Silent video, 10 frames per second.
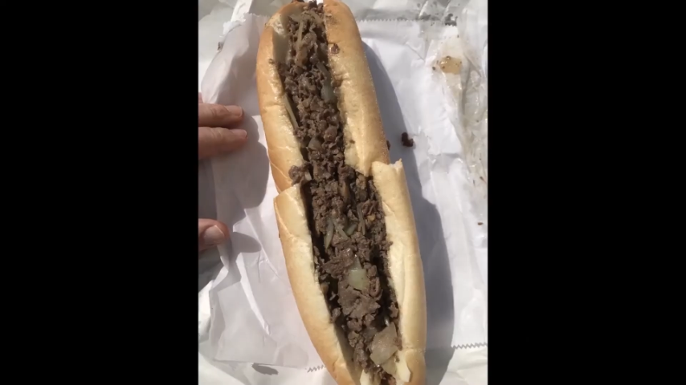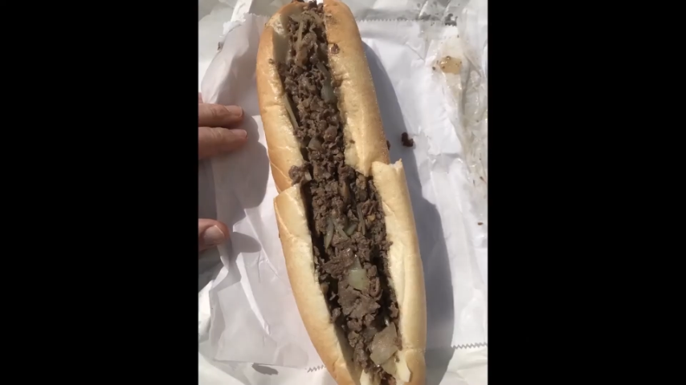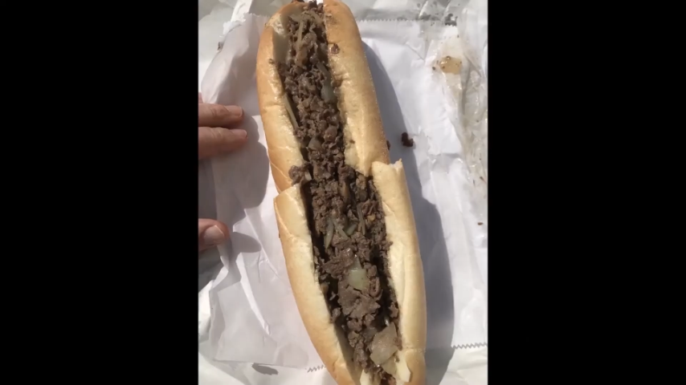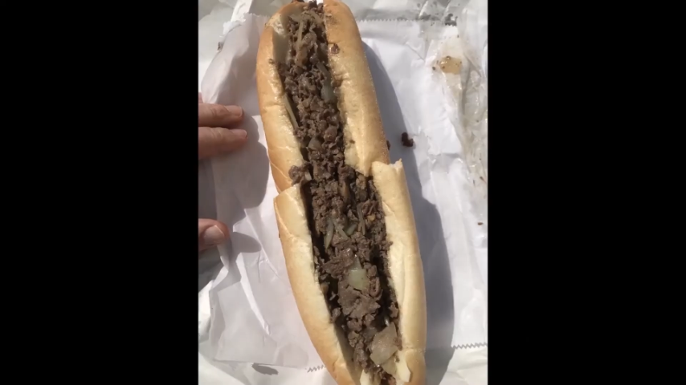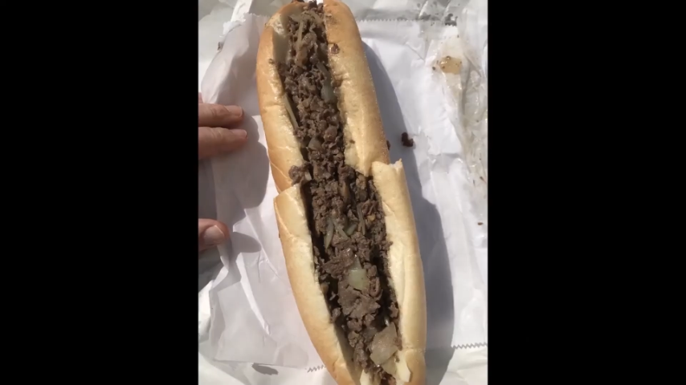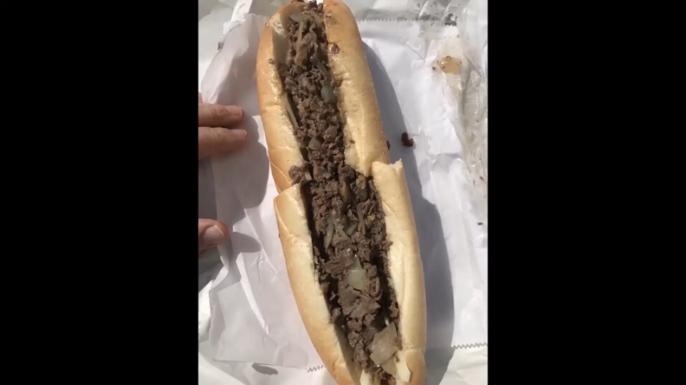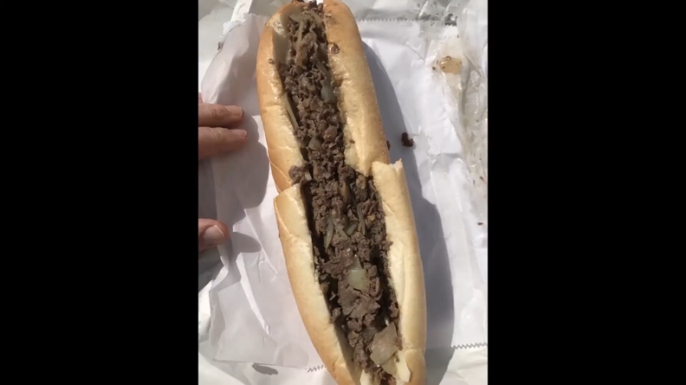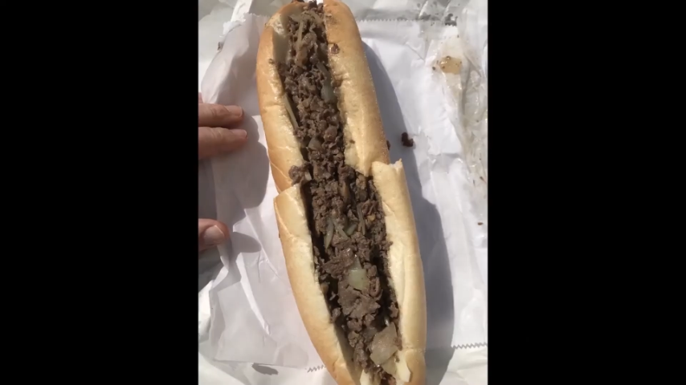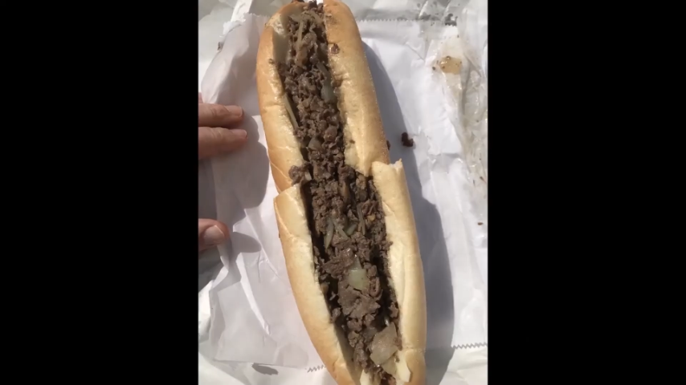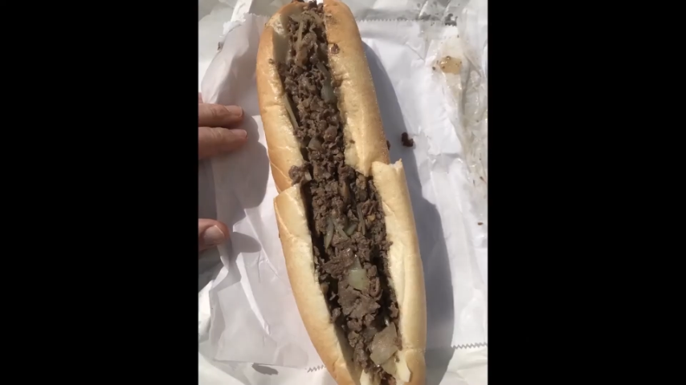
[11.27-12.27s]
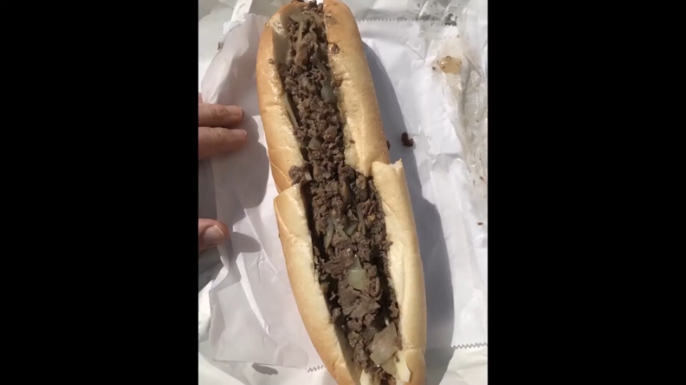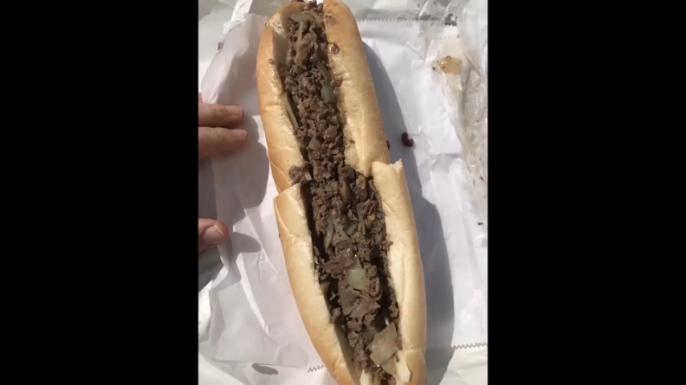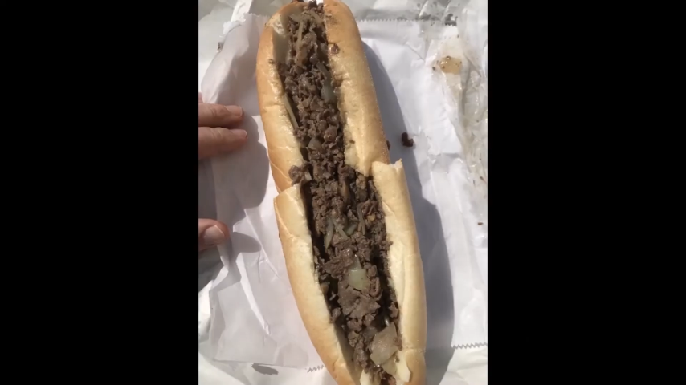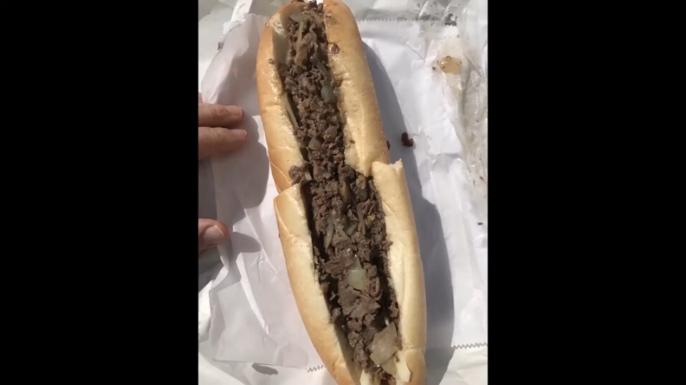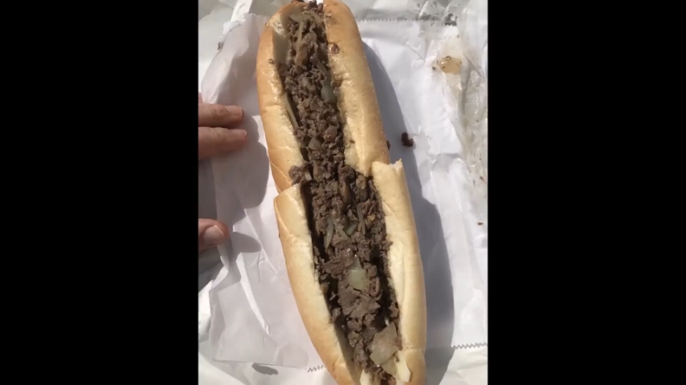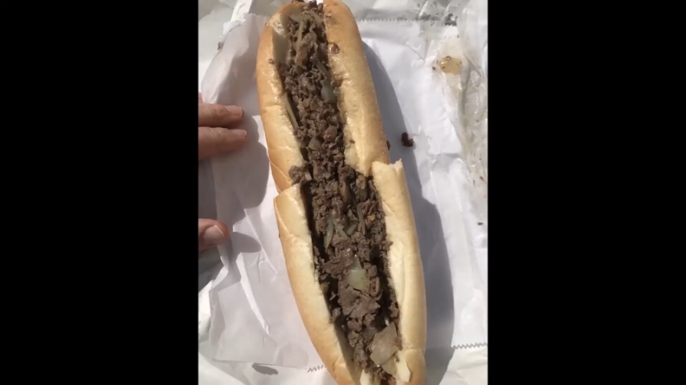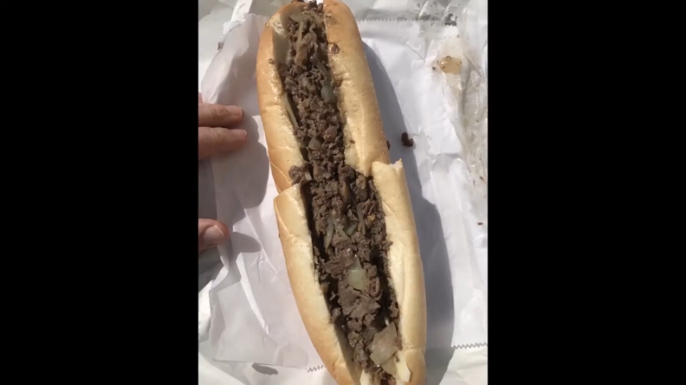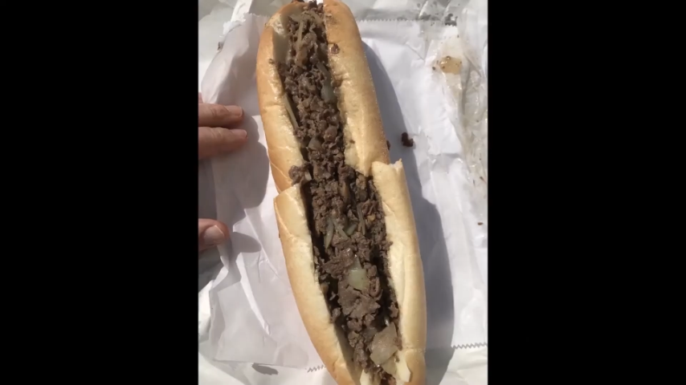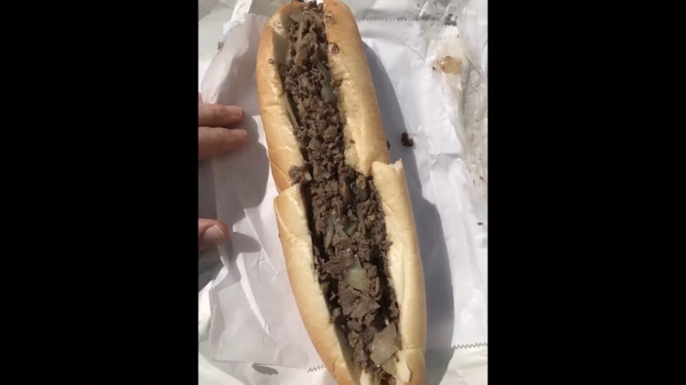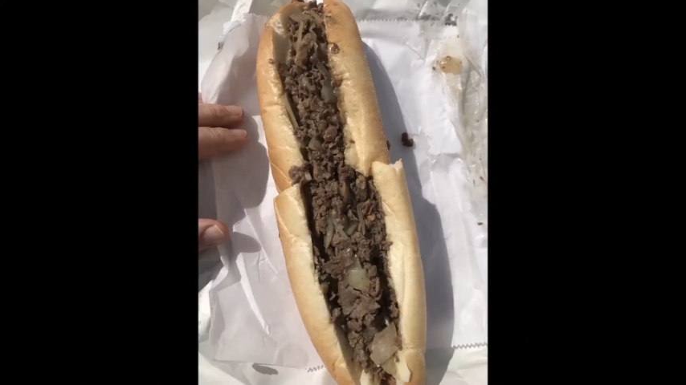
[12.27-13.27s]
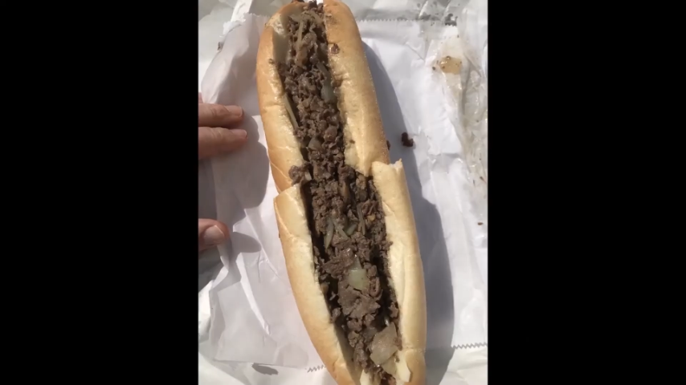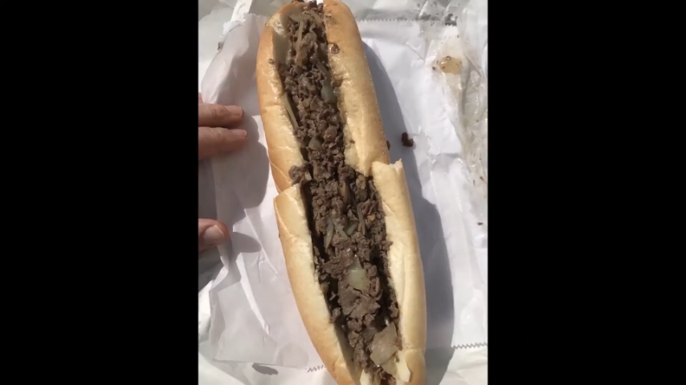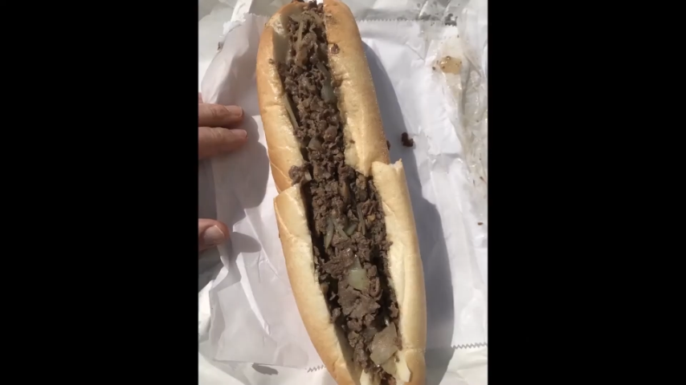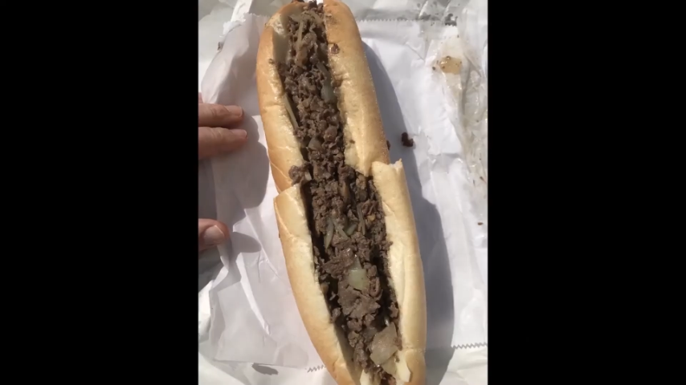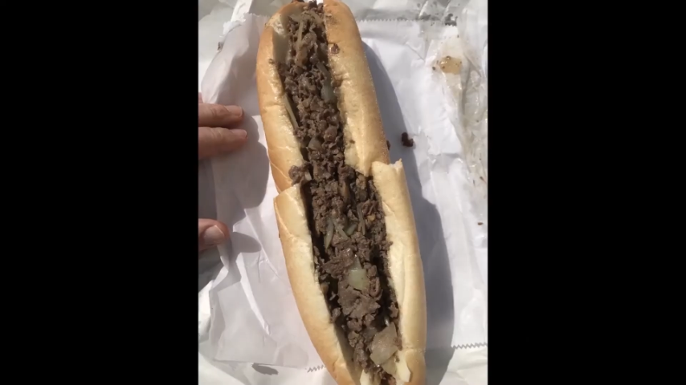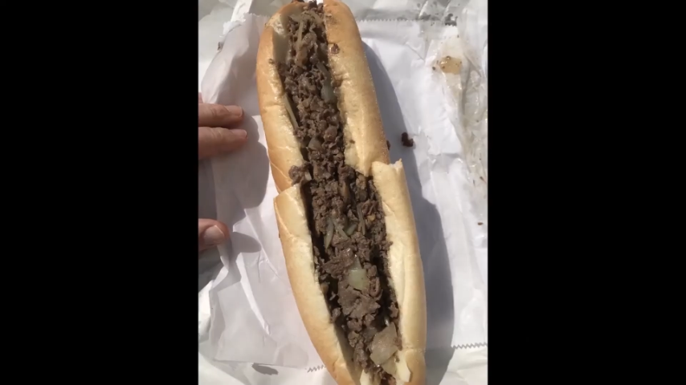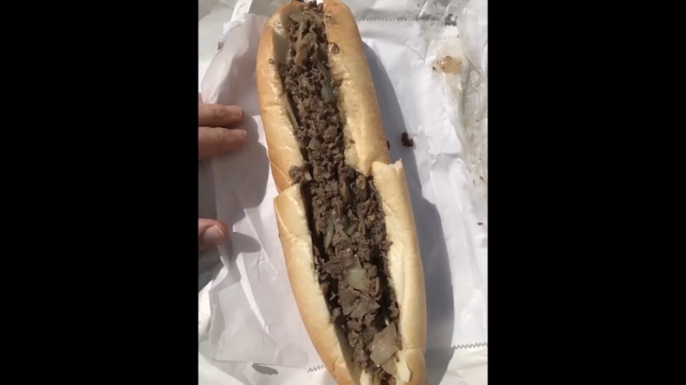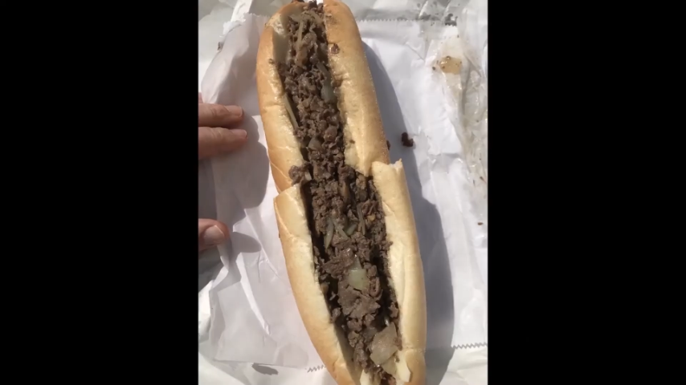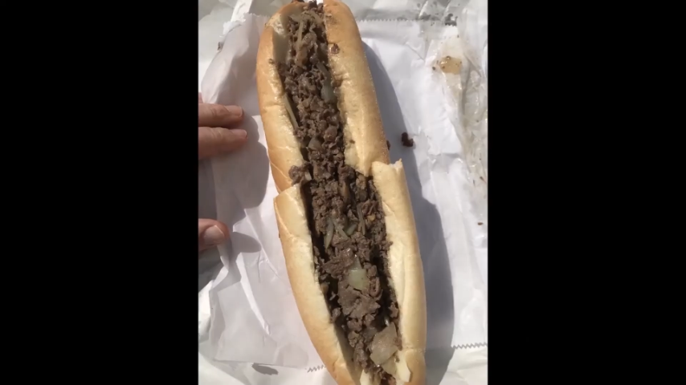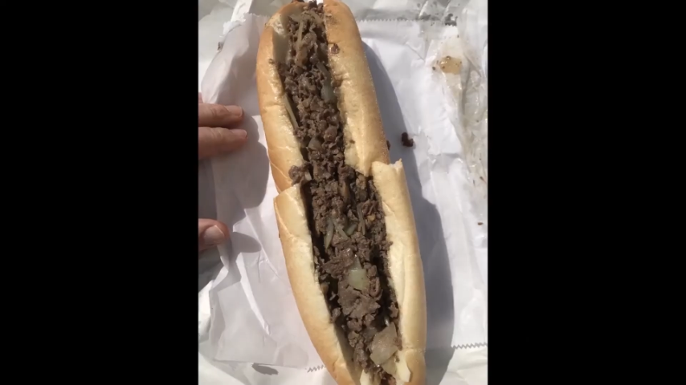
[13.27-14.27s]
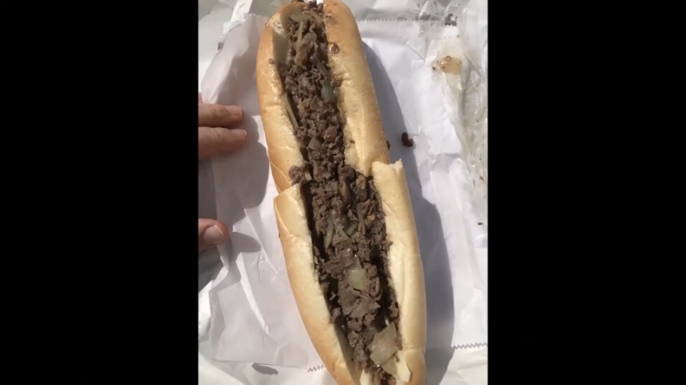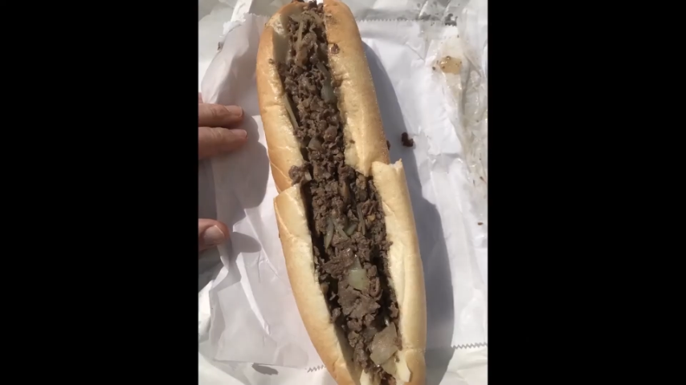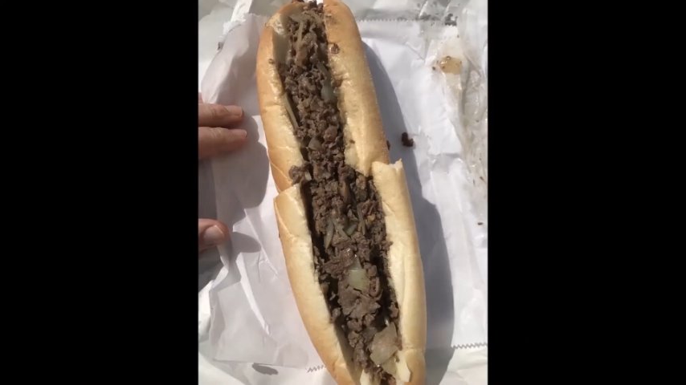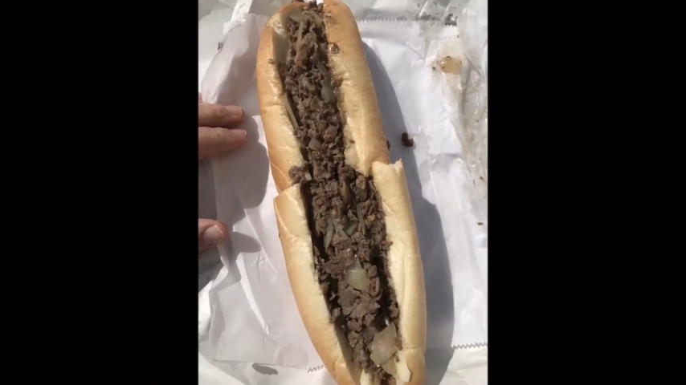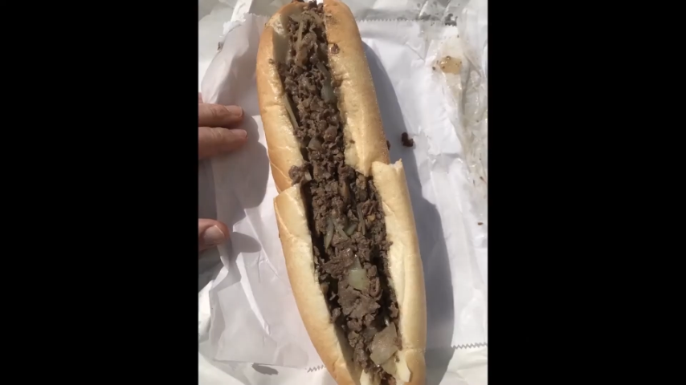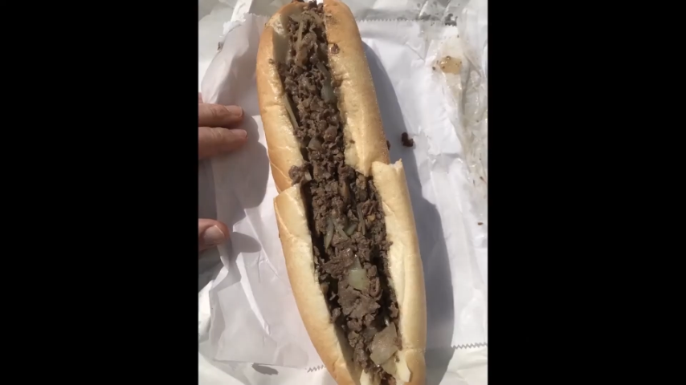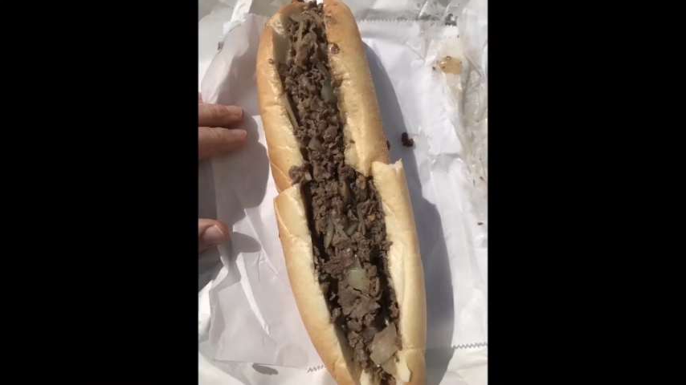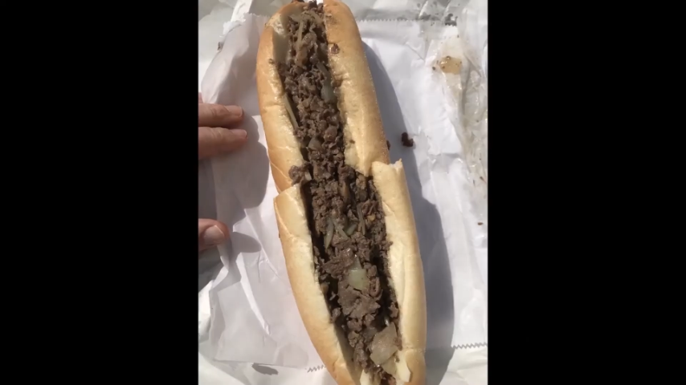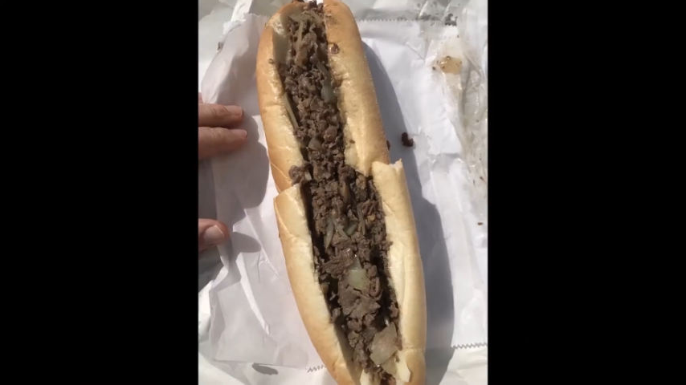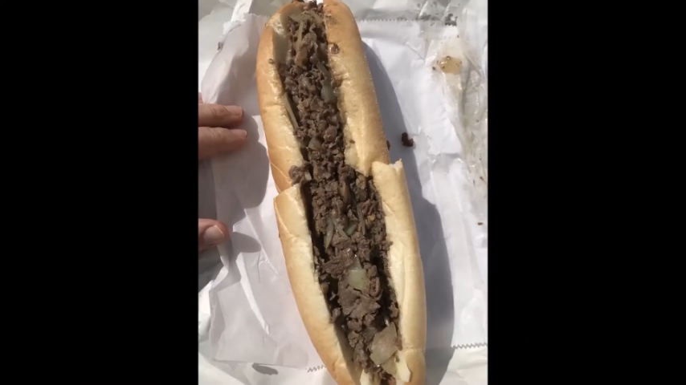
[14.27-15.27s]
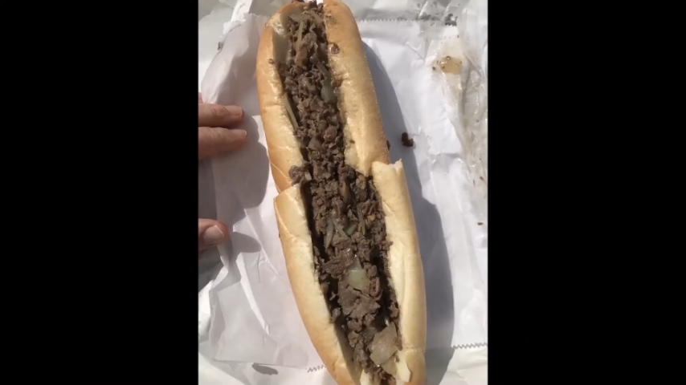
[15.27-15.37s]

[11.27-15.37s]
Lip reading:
(no speaker visible)